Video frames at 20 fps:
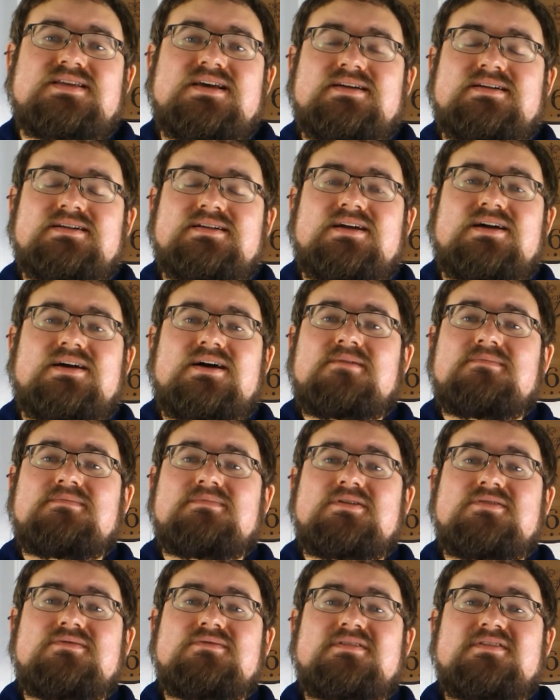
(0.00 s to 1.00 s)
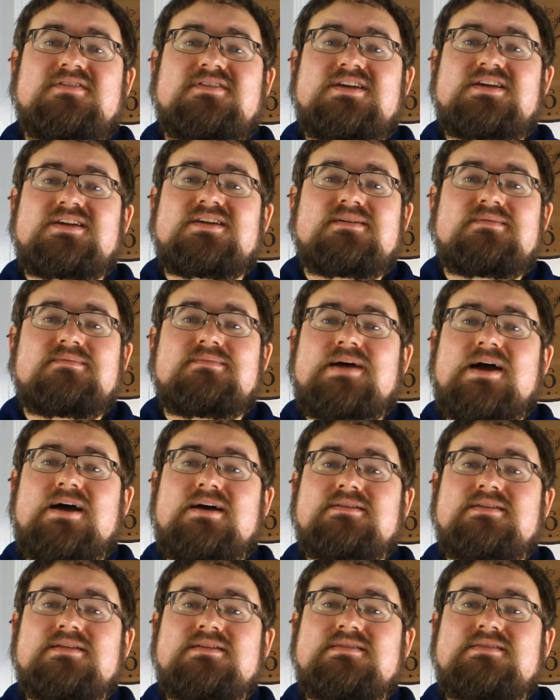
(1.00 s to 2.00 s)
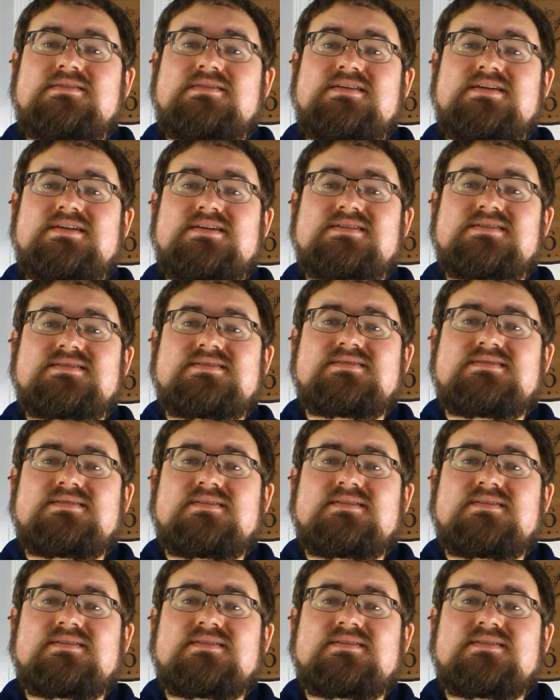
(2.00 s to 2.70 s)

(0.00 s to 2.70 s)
there to help you think about this